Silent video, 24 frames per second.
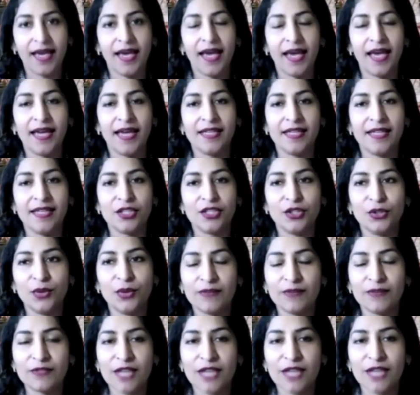and
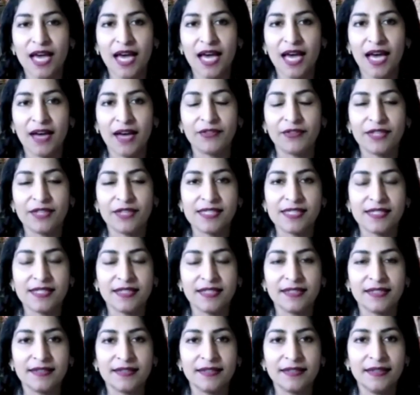you have to have a
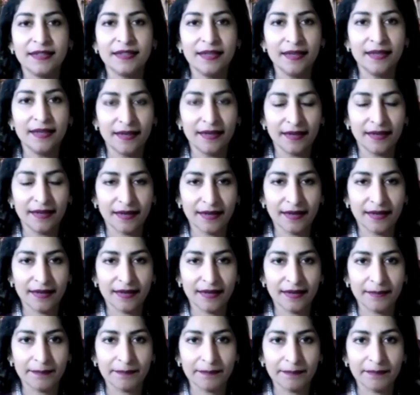certain
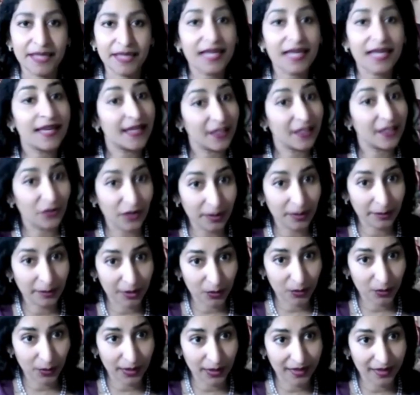an
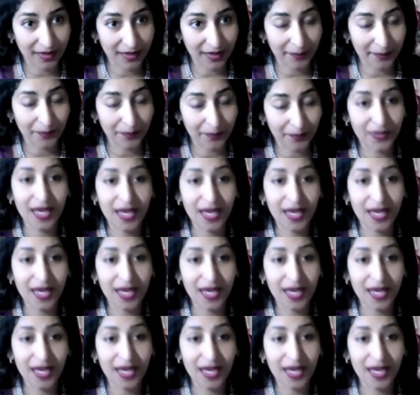agreement with them.